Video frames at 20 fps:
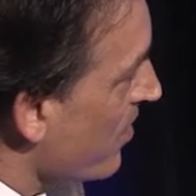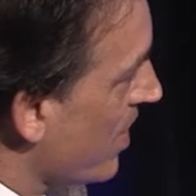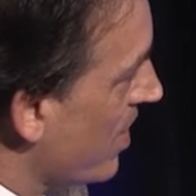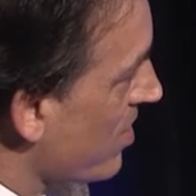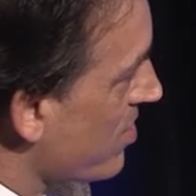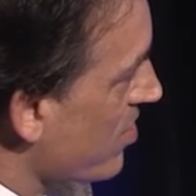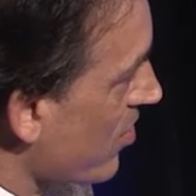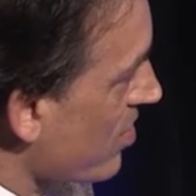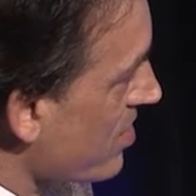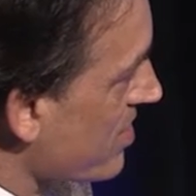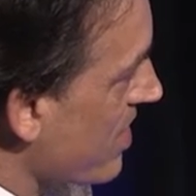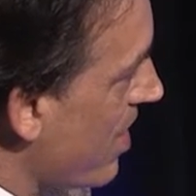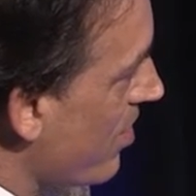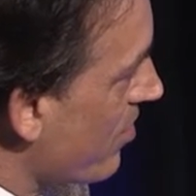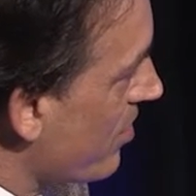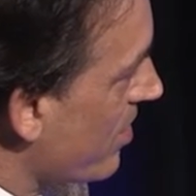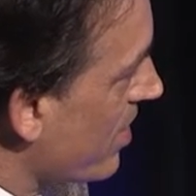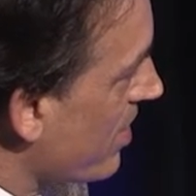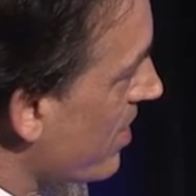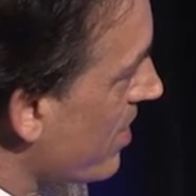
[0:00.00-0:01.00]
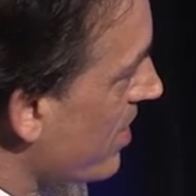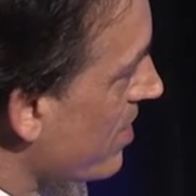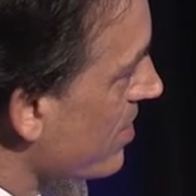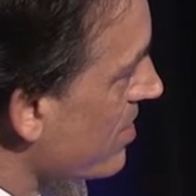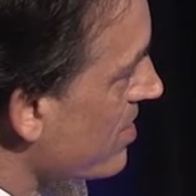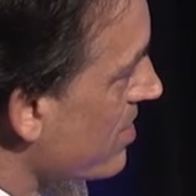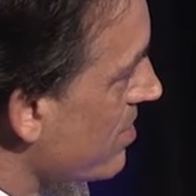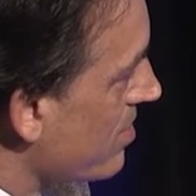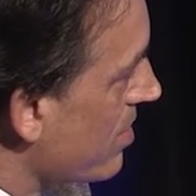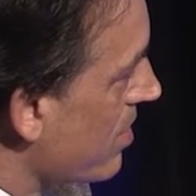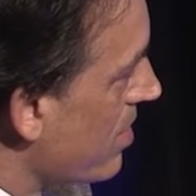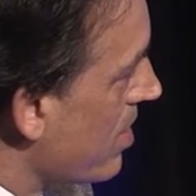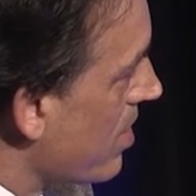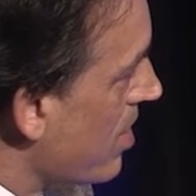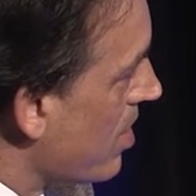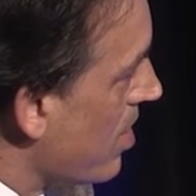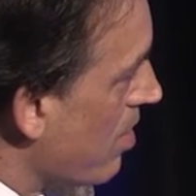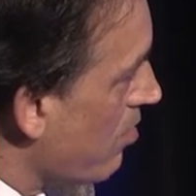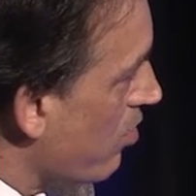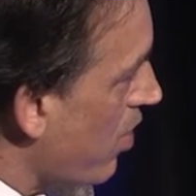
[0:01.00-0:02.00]
It turns out that in
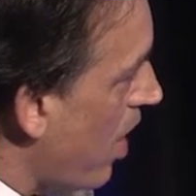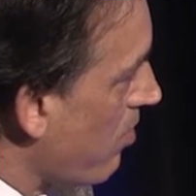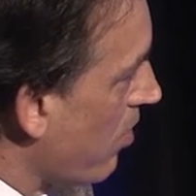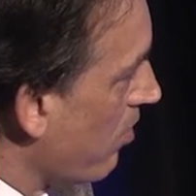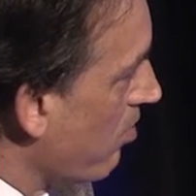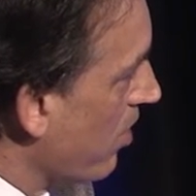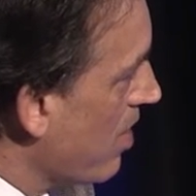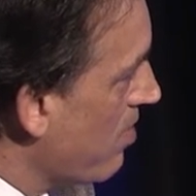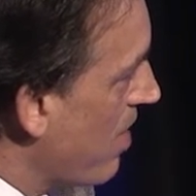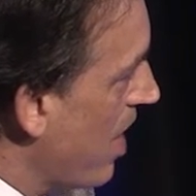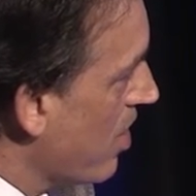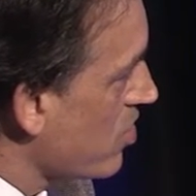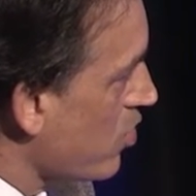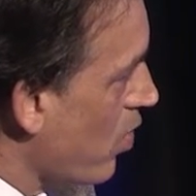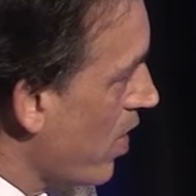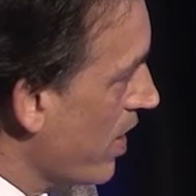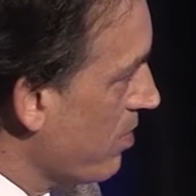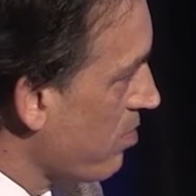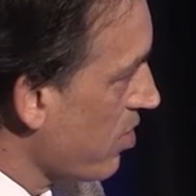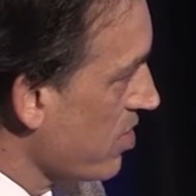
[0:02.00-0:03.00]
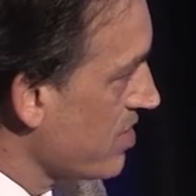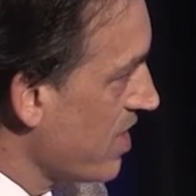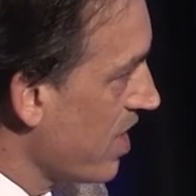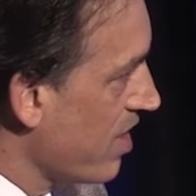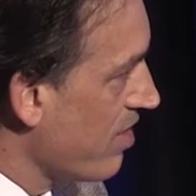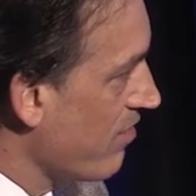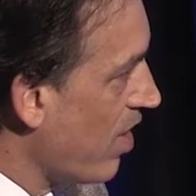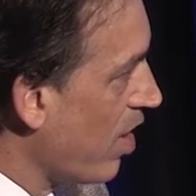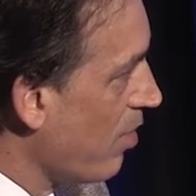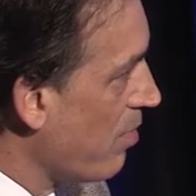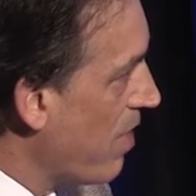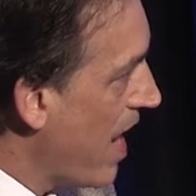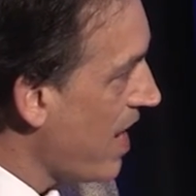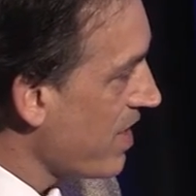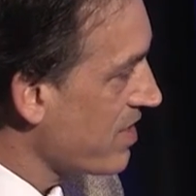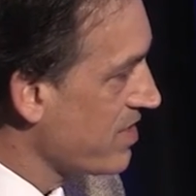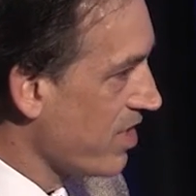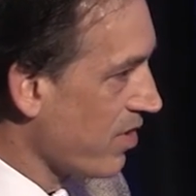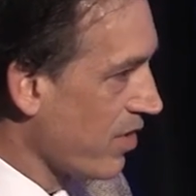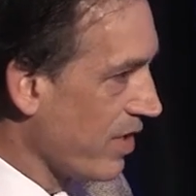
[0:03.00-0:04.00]
probably about 20% of all
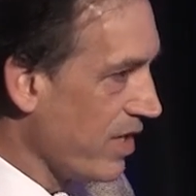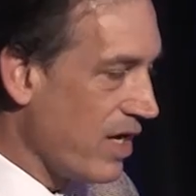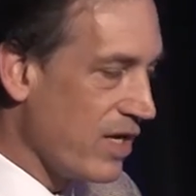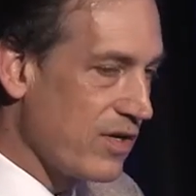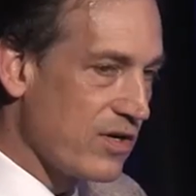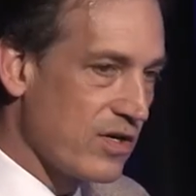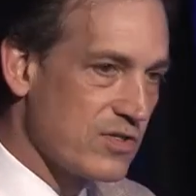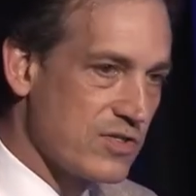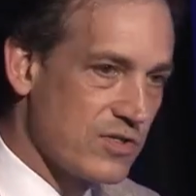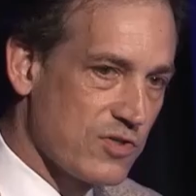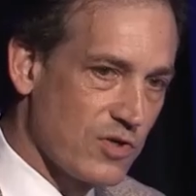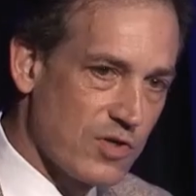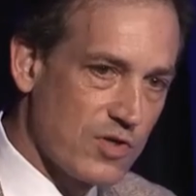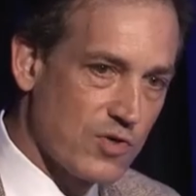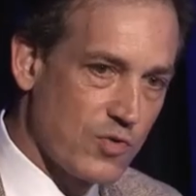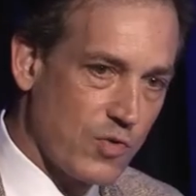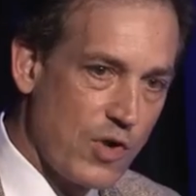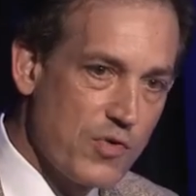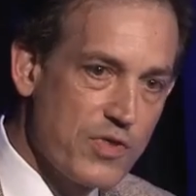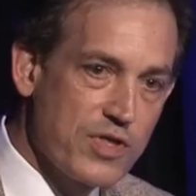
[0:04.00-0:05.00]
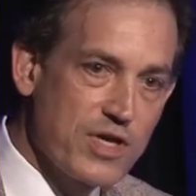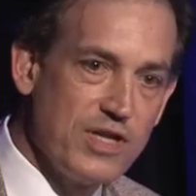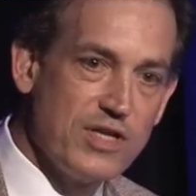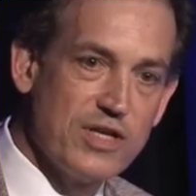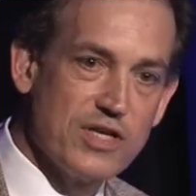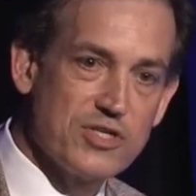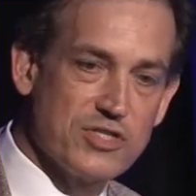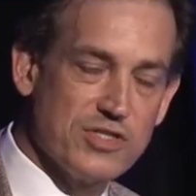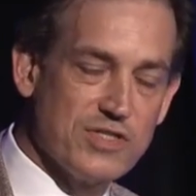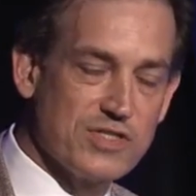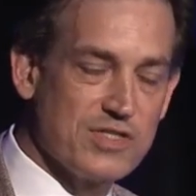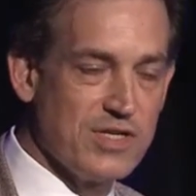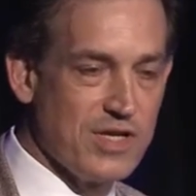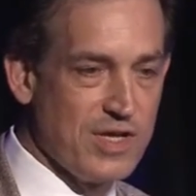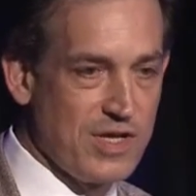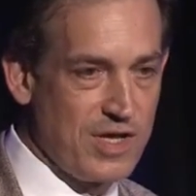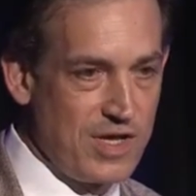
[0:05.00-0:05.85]
bacteria under certain growth conditions,